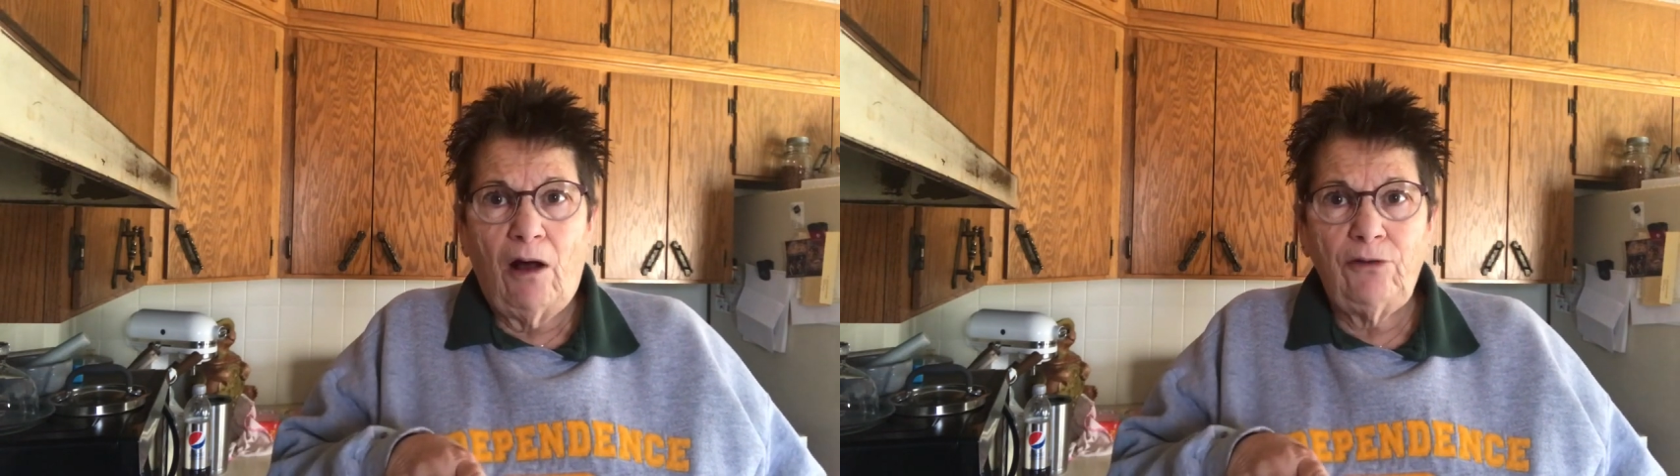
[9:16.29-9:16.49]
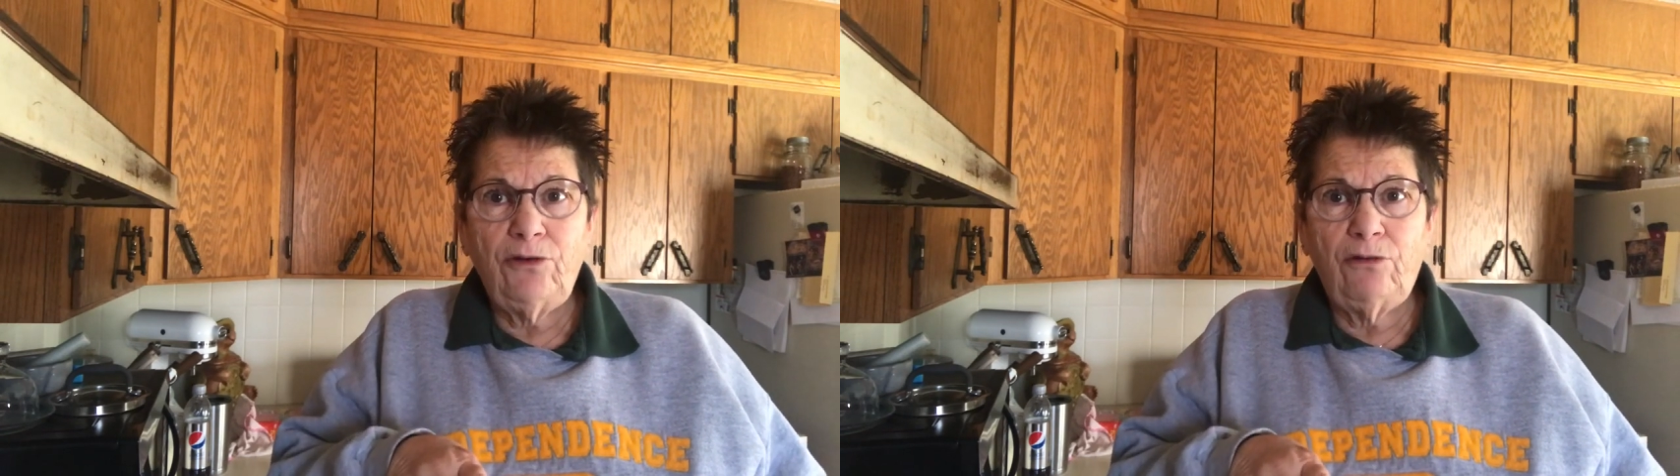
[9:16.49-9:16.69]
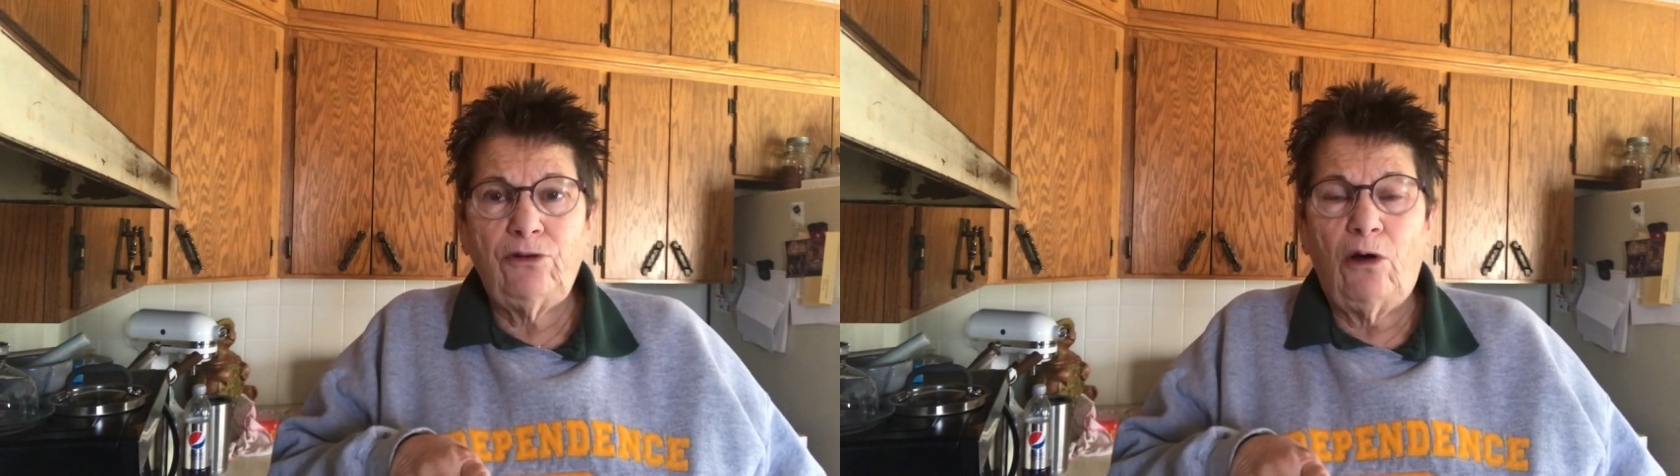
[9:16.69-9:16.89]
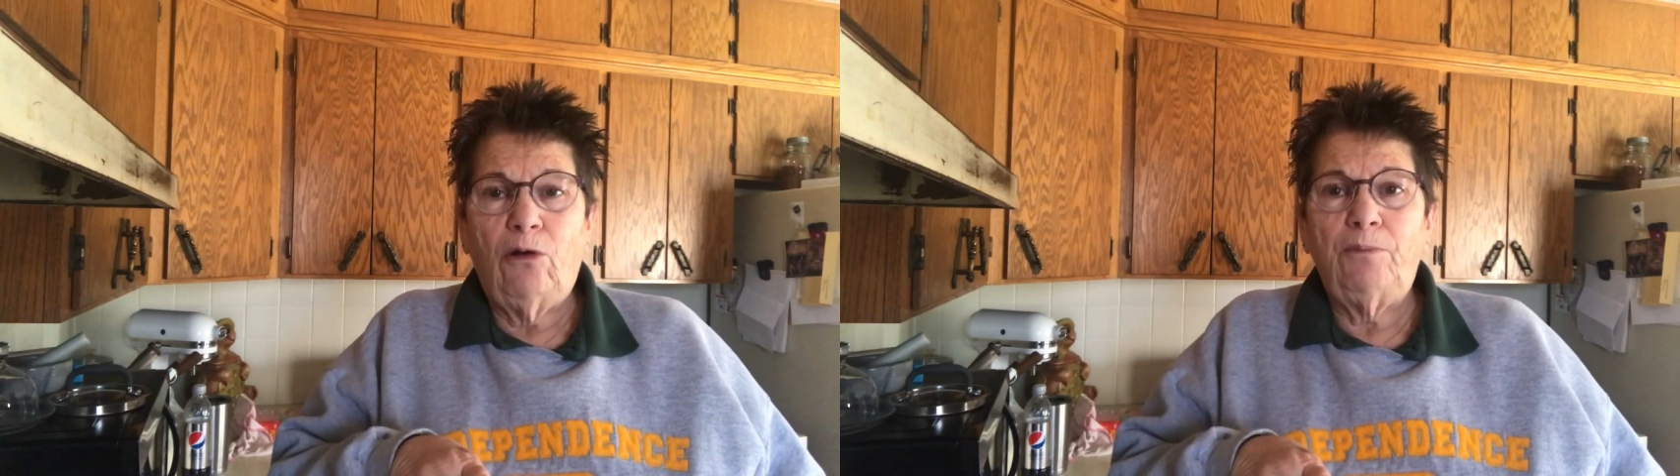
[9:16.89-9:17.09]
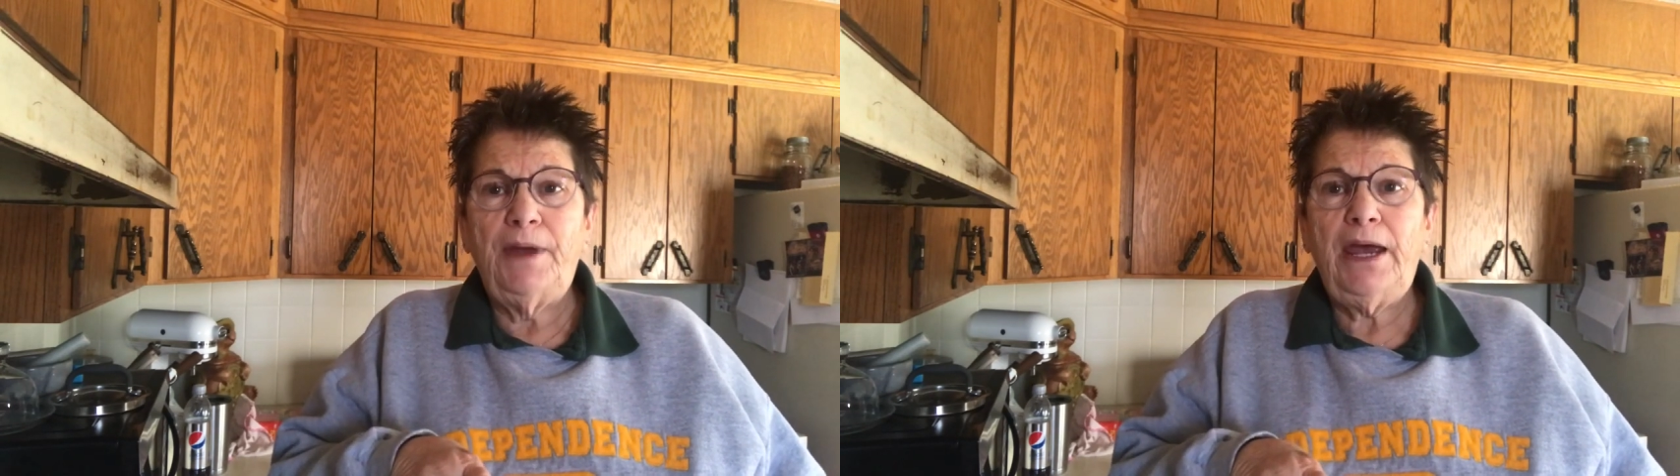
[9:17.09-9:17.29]
also
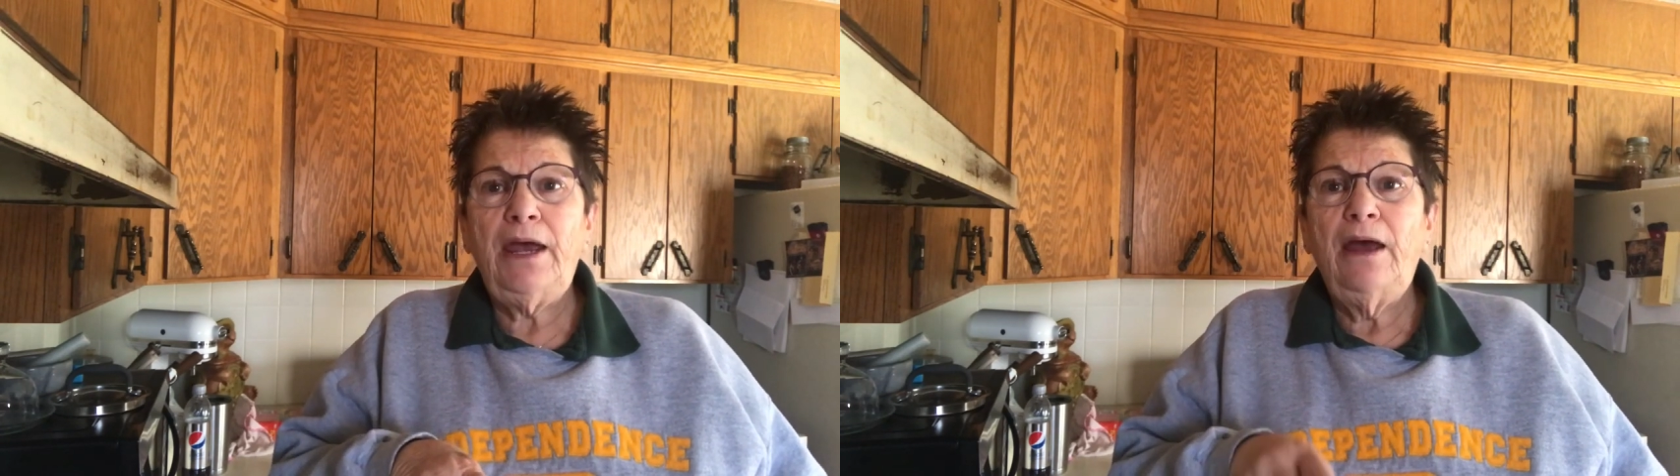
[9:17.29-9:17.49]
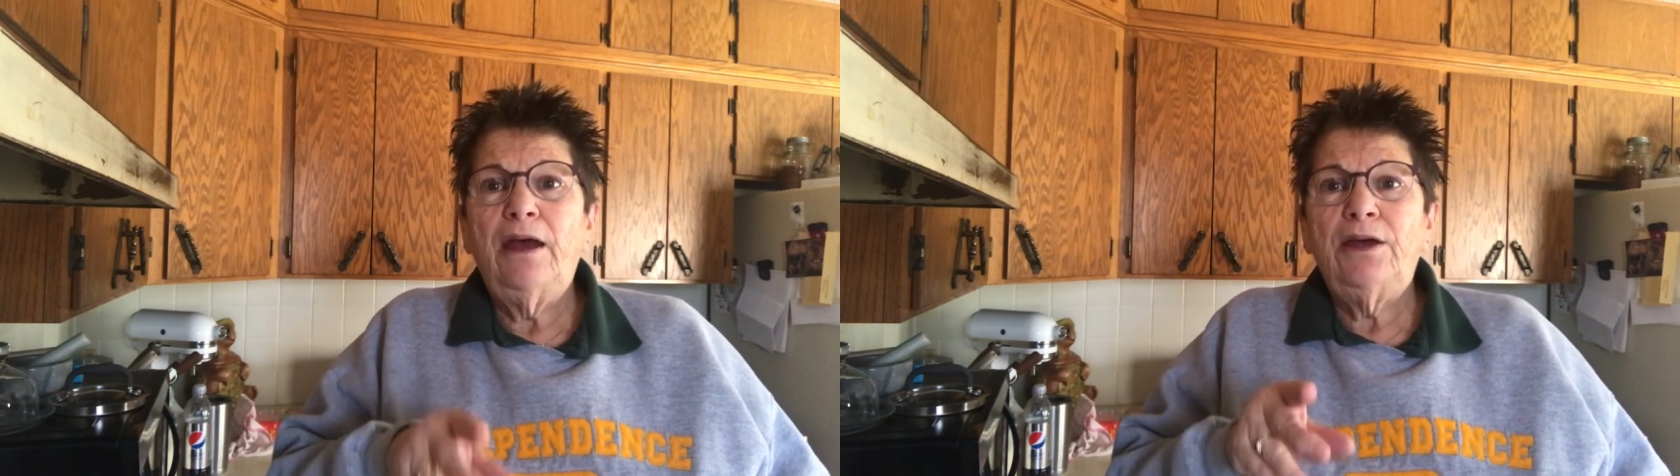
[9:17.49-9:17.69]
told me,